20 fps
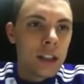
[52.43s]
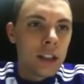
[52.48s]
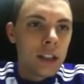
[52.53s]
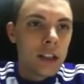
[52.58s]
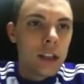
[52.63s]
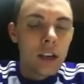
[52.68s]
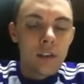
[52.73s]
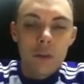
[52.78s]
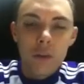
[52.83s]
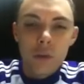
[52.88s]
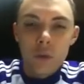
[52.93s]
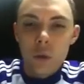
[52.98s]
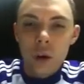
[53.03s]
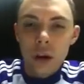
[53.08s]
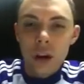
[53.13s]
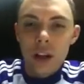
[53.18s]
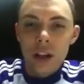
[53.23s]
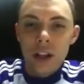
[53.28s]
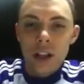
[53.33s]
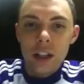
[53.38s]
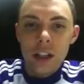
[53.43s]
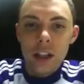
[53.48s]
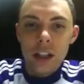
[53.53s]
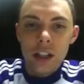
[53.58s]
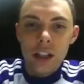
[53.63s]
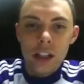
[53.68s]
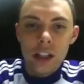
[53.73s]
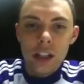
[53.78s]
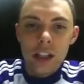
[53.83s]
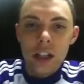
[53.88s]
the devil's work and
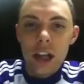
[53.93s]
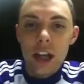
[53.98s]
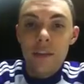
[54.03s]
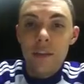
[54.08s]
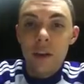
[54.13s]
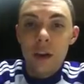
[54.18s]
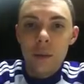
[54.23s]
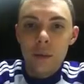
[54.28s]
just gave